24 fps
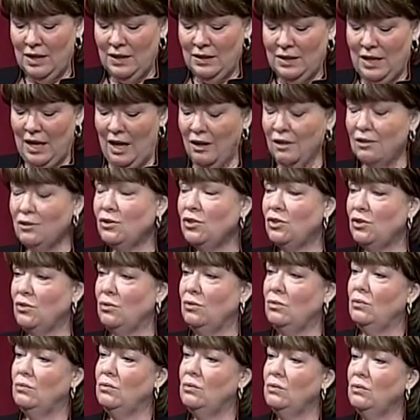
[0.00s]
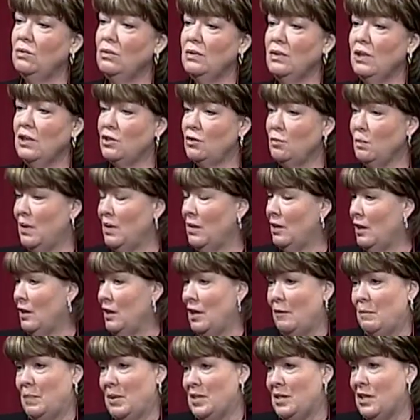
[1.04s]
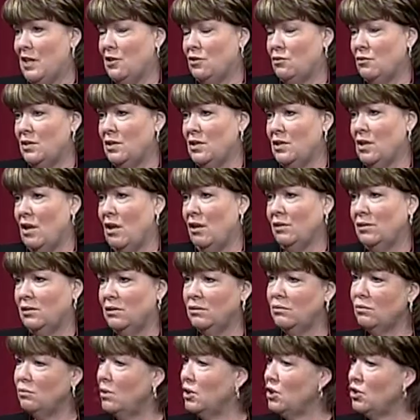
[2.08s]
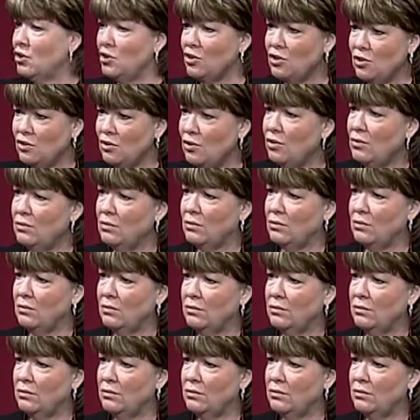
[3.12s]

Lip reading: tells you that they've been sexually assaulted? What should you do?